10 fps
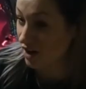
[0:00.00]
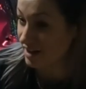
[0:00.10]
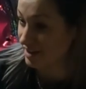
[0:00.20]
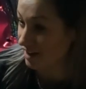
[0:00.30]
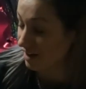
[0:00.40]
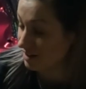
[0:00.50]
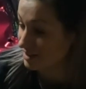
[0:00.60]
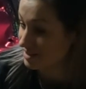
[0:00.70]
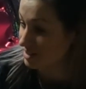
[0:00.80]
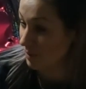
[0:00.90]
hire the
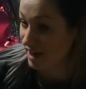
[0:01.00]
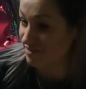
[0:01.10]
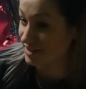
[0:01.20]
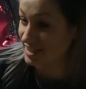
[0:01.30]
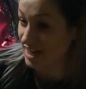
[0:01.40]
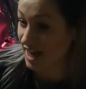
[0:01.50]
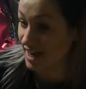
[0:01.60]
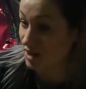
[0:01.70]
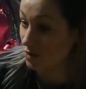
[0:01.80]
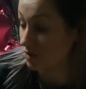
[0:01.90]
cars, you pay for the
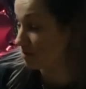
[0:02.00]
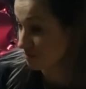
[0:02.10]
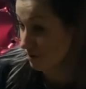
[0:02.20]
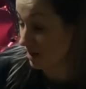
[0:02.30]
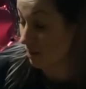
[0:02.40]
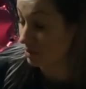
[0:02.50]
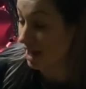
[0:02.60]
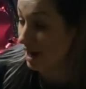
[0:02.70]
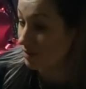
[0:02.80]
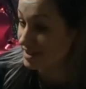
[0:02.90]
day or a couple of
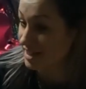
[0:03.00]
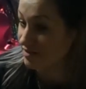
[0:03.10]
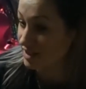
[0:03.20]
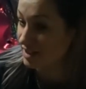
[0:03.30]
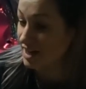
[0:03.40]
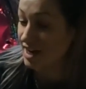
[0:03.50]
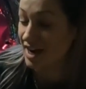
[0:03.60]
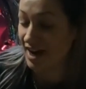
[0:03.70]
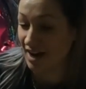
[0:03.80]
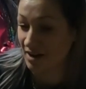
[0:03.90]
hours even,
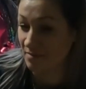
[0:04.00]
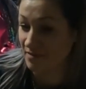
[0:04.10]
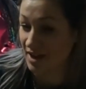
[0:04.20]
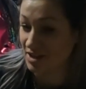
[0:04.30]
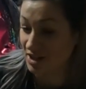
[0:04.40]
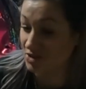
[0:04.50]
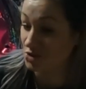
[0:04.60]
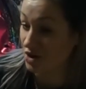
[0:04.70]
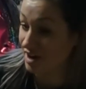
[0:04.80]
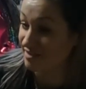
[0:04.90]
and you can
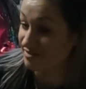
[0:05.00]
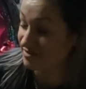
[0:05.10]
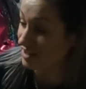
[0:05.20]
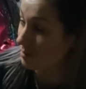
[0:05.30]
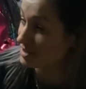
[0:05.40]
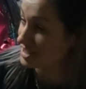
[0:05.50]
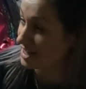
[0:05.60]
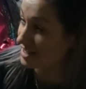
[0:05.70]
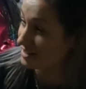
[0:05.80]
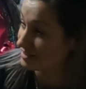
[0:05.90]
drive up and
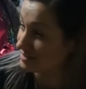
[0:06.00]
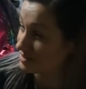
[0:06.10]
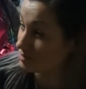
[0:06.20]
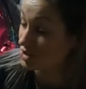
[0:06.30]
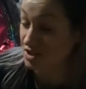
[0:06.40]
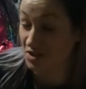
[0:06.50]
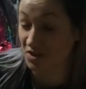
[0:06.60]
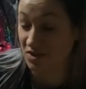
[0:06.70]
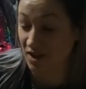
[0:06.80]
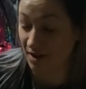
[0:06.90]
down, which
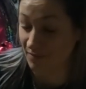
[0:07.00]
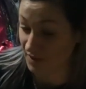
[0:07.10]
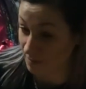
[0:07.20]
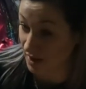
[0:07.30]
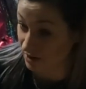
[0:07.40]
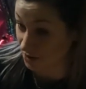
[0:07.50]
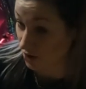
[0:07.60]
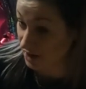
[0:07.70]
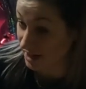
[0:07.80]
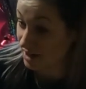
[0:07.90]
is Mount
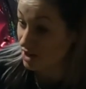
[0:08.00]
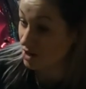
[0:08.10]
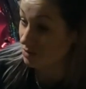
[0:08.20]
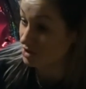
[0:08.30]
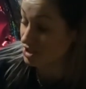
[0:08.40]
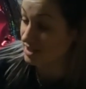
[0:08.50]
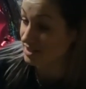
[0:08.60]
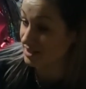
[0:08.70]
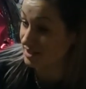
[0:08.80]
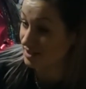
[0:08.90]
Hakone, which
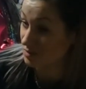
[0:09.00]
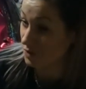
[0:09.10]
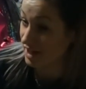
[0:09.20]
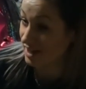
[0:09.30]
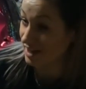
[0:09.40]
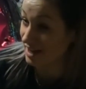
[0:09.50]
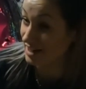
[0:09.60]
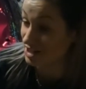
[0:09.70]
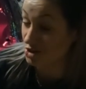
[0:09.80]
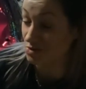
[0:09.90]
is where
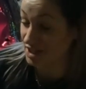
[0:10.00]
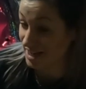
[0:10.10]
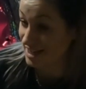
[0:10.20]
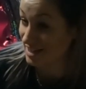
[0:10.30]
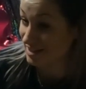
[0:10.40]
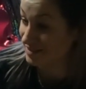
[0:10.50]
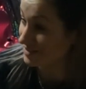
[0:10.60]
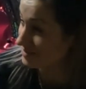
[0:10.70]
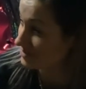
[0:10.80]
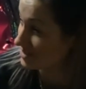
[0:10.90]
Initial D
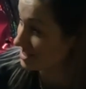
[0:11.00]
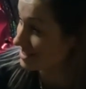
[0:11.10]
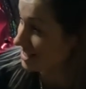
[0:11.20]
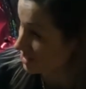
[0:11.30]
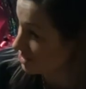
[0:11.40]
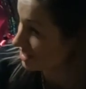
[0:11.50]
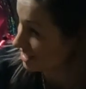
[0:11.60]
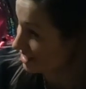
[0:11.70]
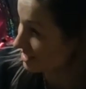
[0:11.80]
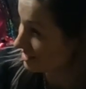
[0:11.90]
is
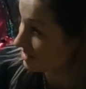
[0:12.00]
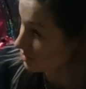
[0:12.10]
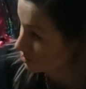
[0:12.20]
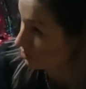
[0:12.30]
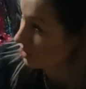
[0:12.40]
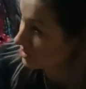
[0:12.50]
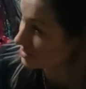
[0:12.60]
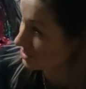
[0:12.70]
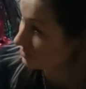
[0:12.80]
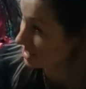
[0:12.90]
actually, those
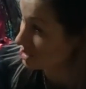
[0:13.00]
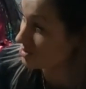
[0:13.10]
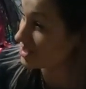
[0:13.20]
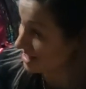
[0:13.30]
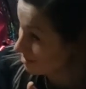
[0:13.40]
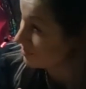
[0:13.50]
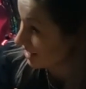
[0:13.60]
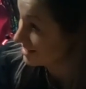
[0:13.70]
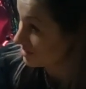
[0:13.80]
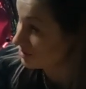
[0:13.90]
roads of Initial D are
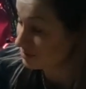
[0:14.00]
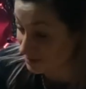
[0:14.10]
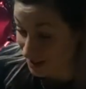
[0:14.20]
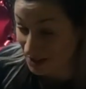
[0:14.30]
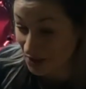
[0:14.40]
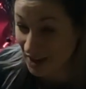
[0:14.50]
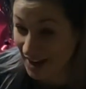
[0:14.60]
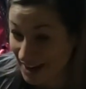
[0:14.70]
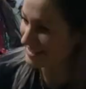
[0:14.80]
based off Hakone.